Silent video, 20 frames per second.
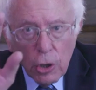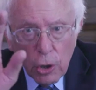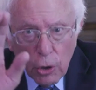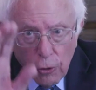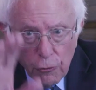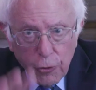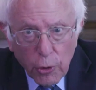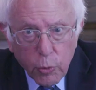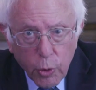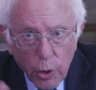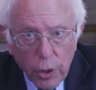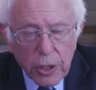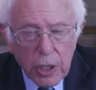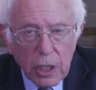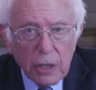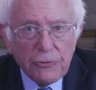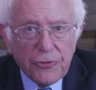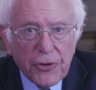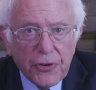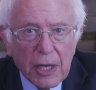for
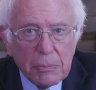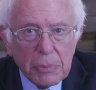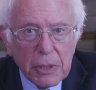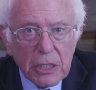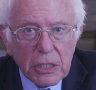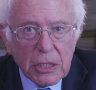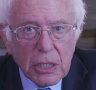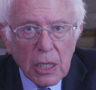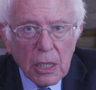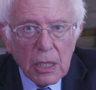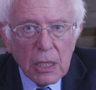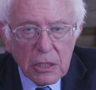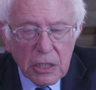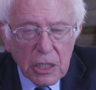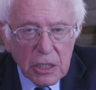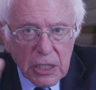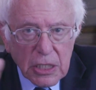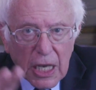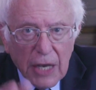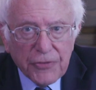working families
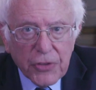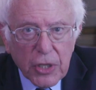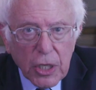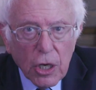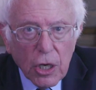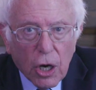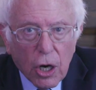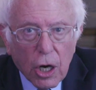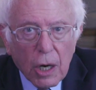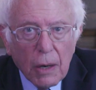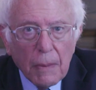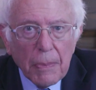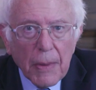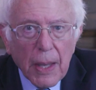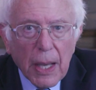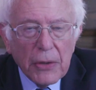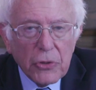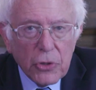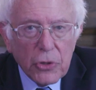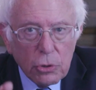since FDR
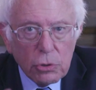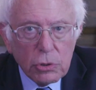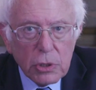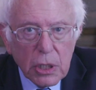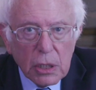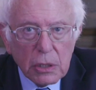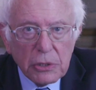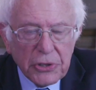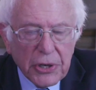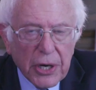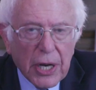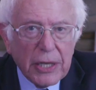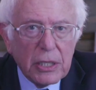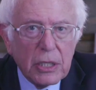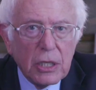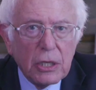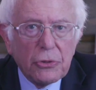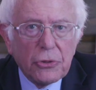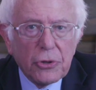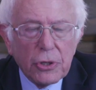and the New Deal in the
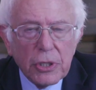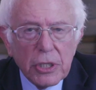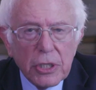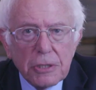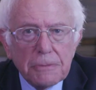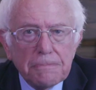1930s.